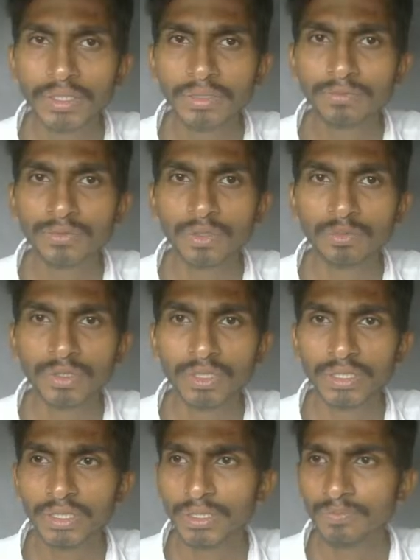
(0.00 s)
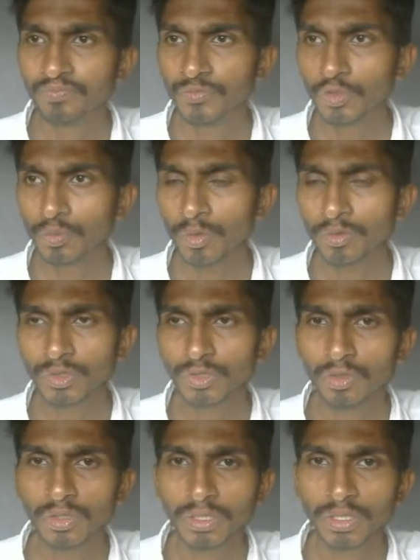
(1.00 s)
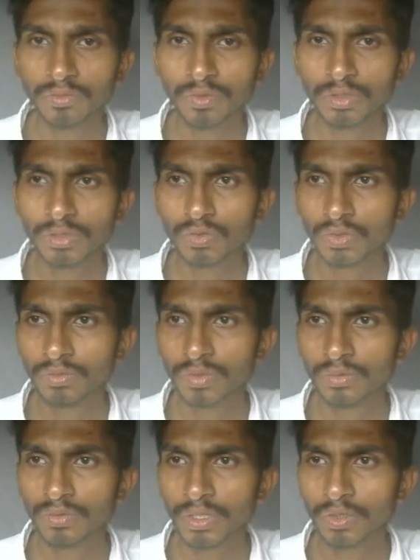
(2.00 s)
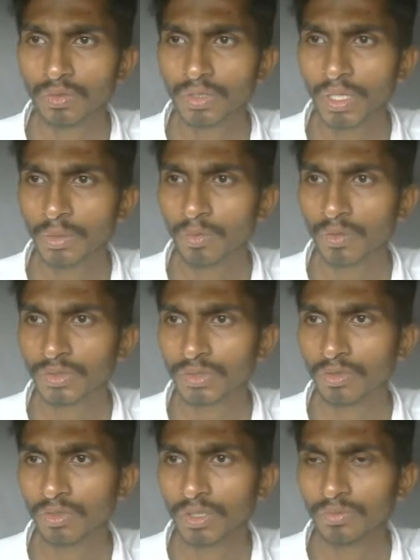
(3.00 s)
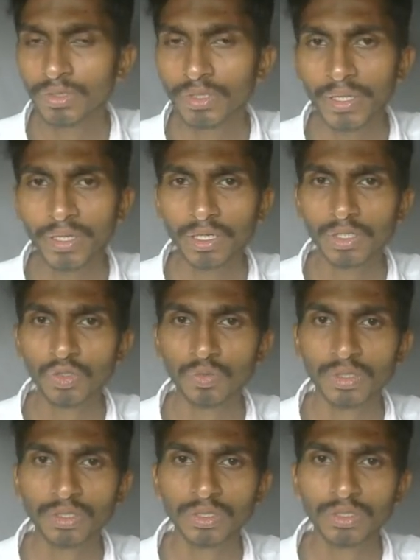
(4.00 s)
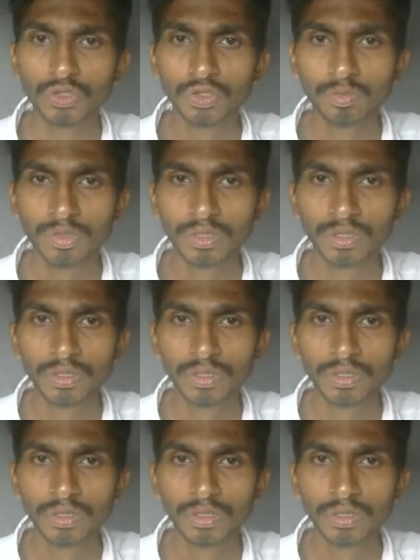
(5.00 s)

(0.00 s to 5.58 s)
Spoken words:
them from there, yeah. So process.env. So even if I don't write process.env directly over here, it should be